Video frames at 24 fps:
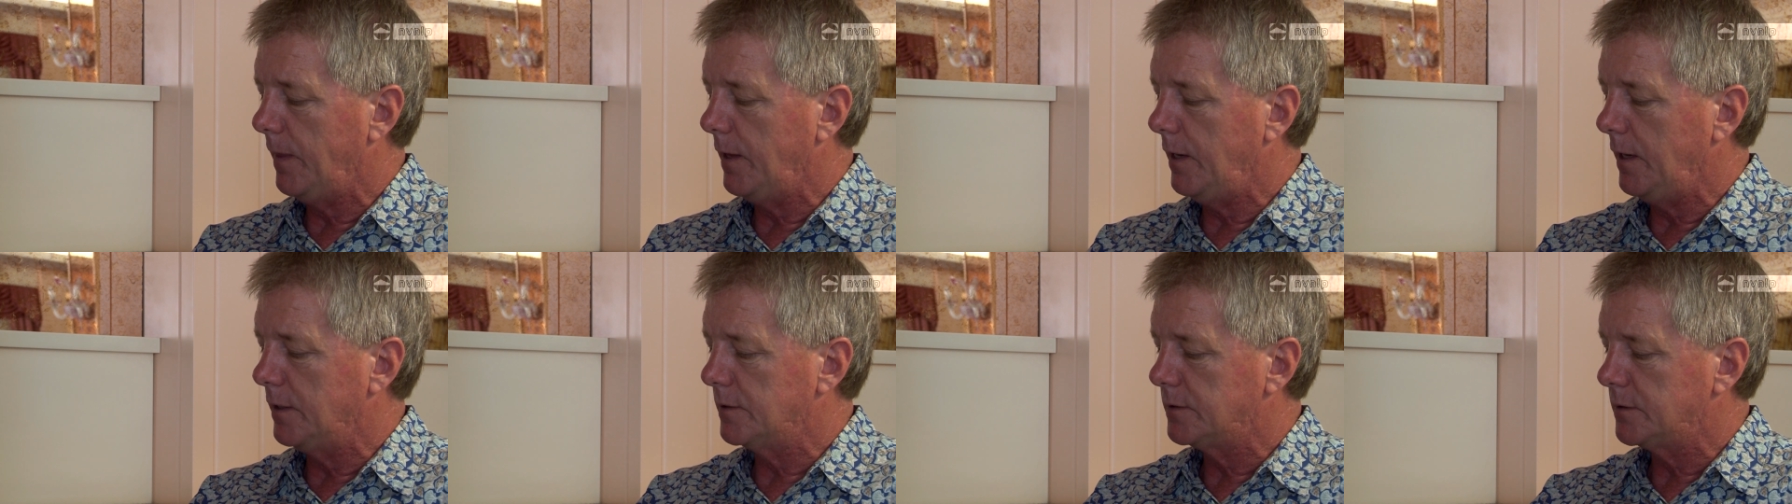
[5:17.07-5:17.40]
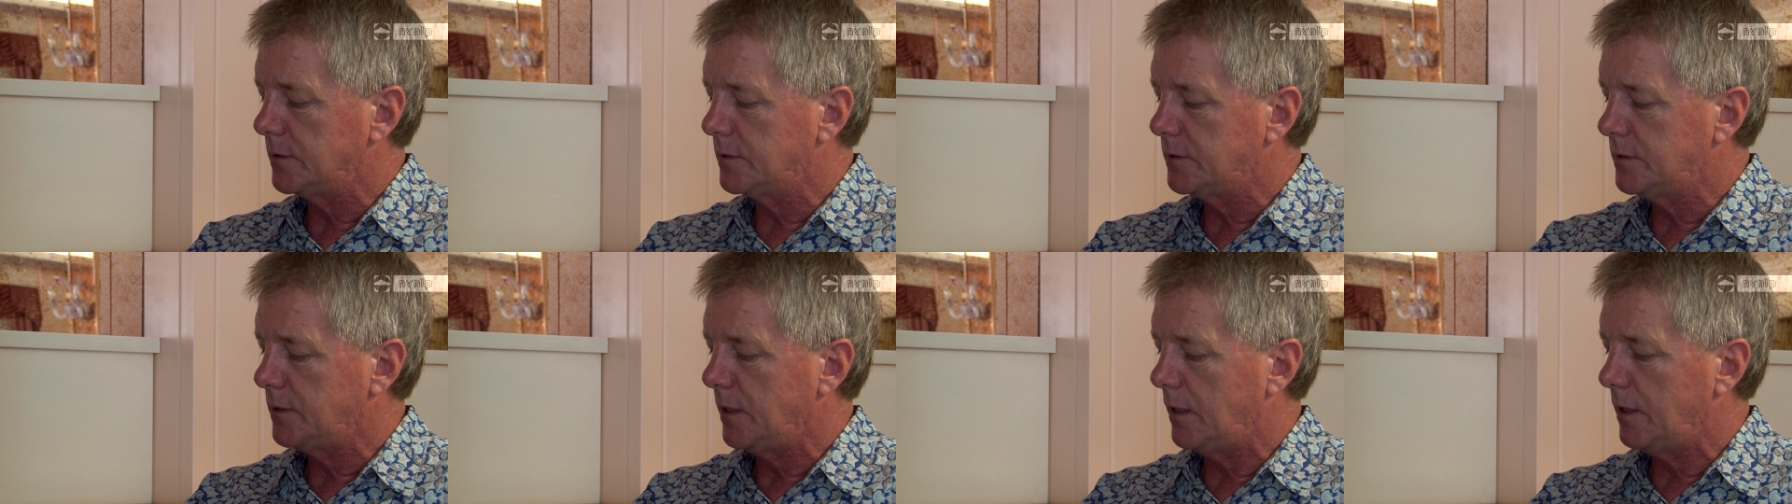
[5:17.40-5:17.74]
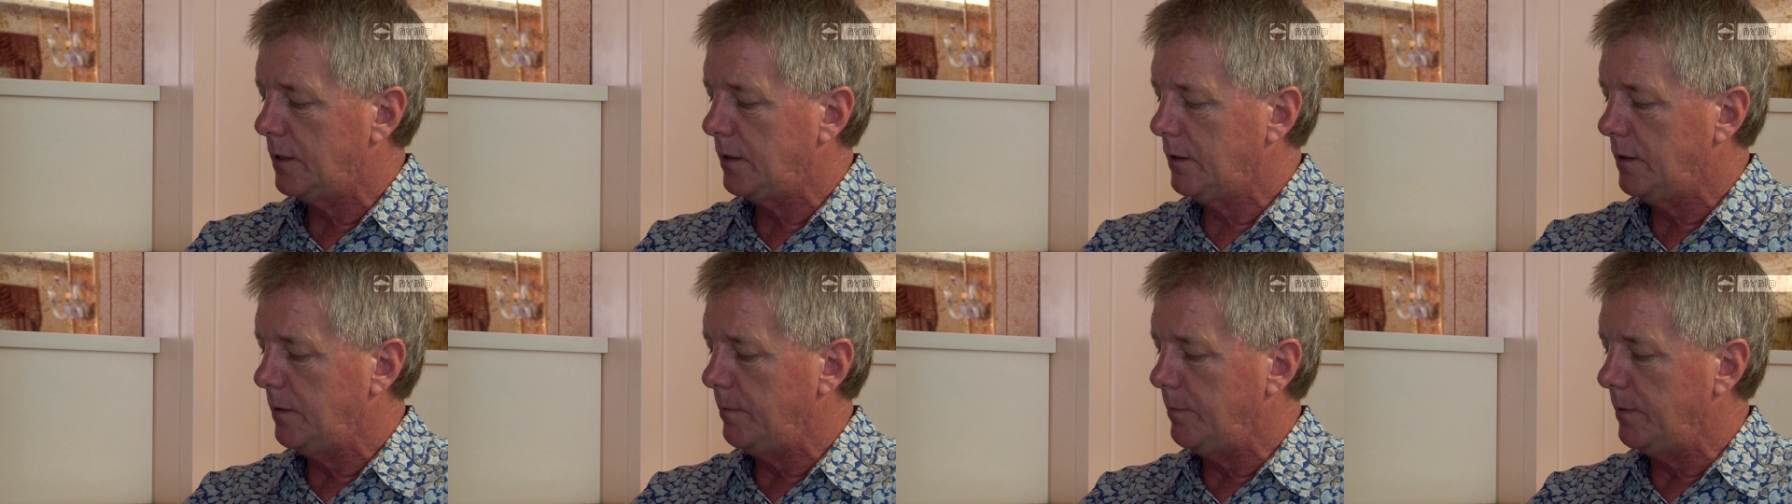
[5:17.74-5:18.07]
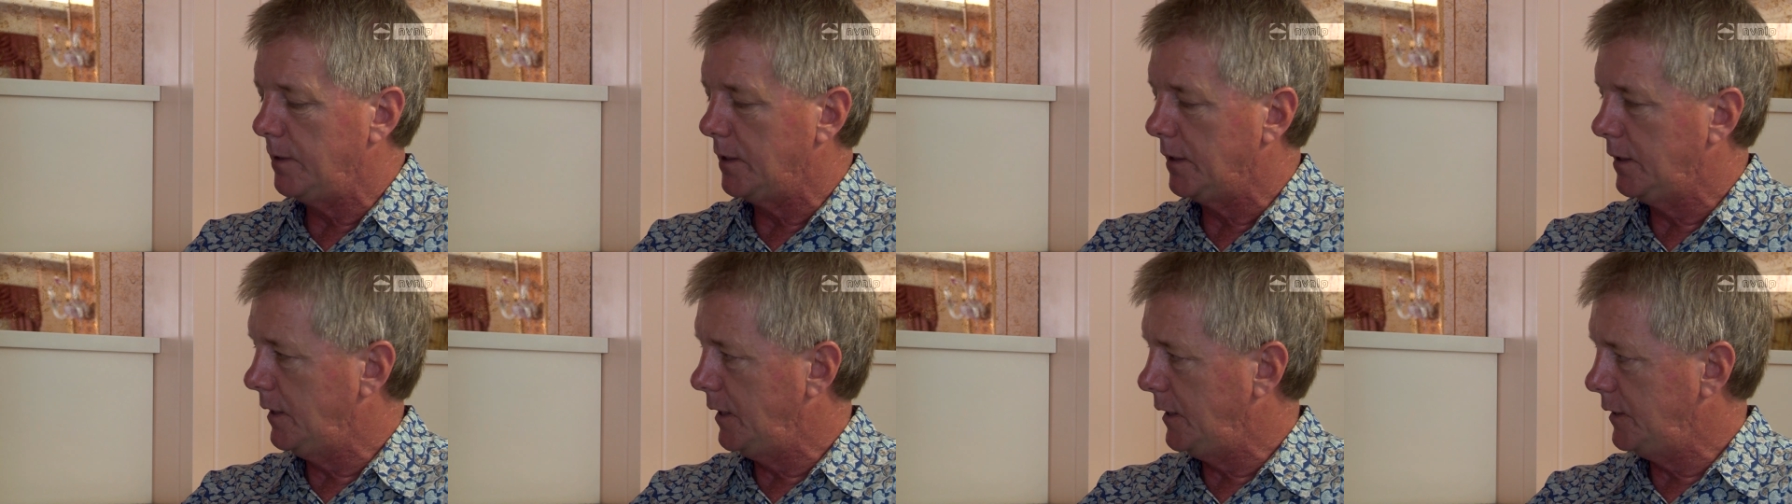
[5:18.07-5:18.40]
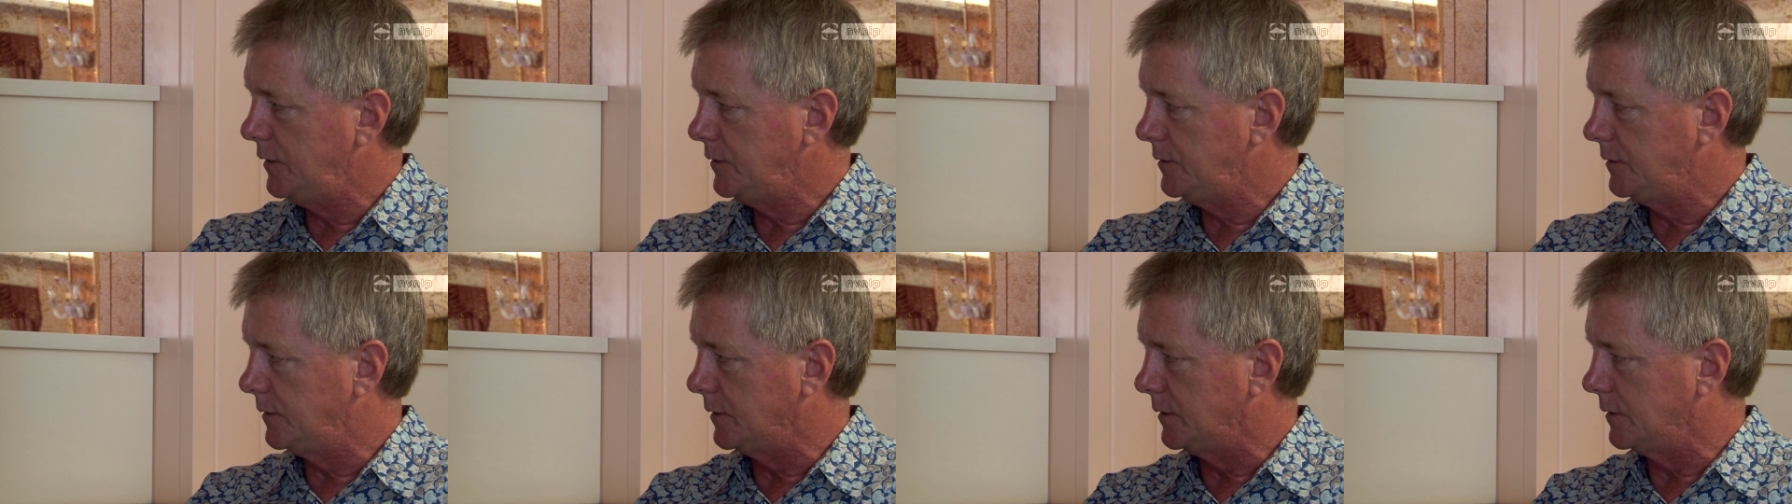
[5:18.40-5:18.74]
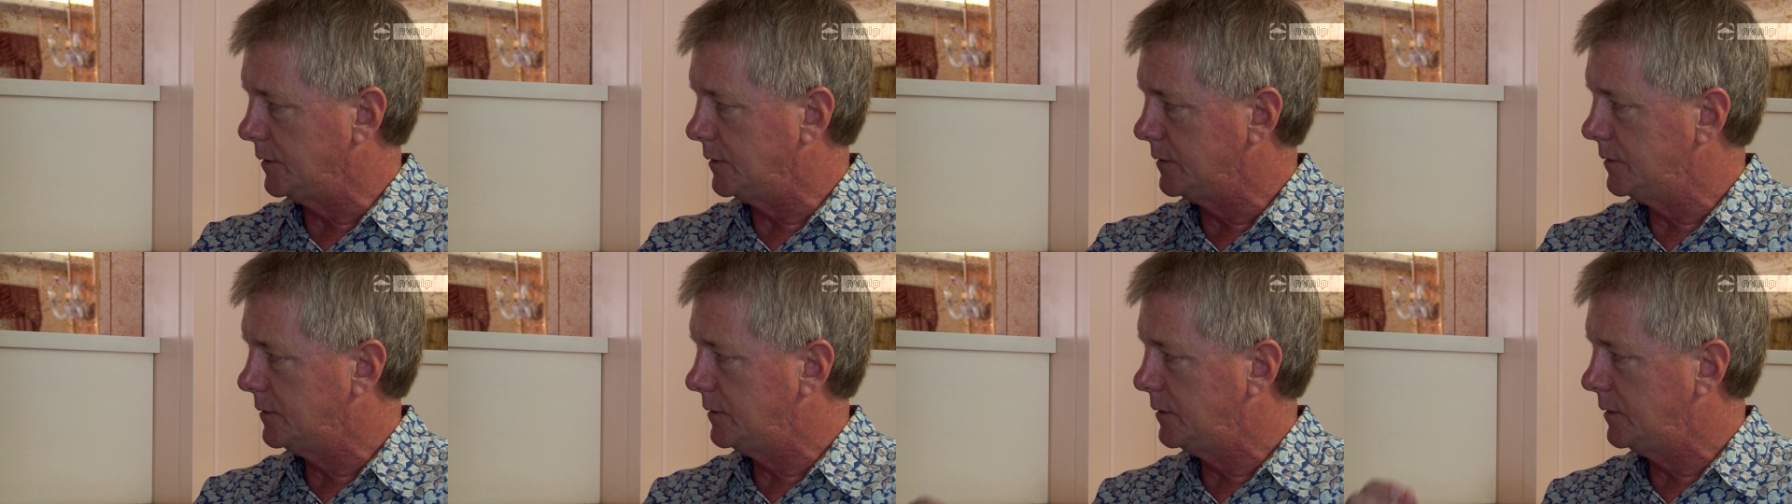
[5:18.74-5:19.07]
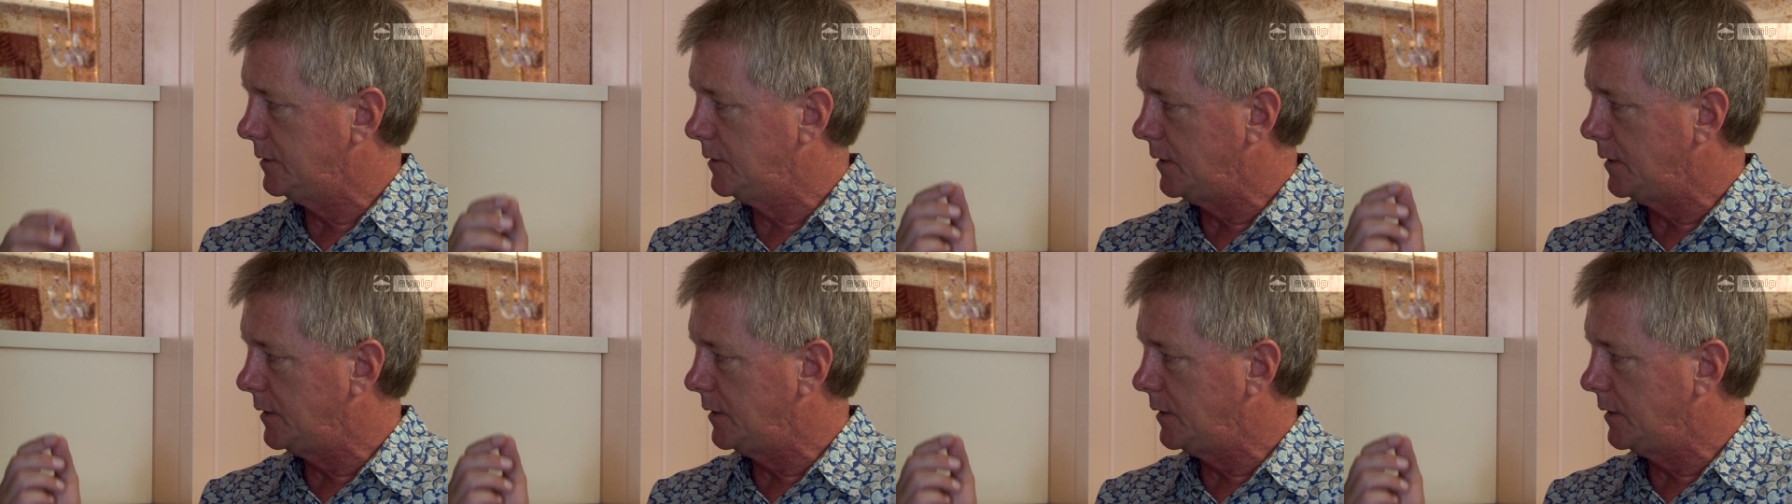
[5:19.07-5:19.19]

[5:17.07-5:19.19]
is a set of communications